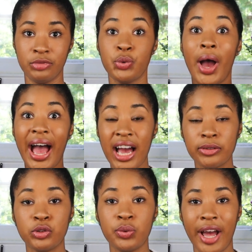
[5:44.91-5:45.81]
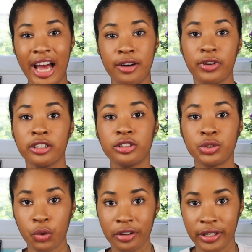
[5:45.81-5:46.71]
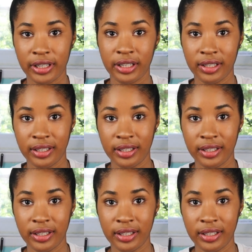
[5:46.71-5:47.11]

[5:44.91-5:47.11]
you have to have a story.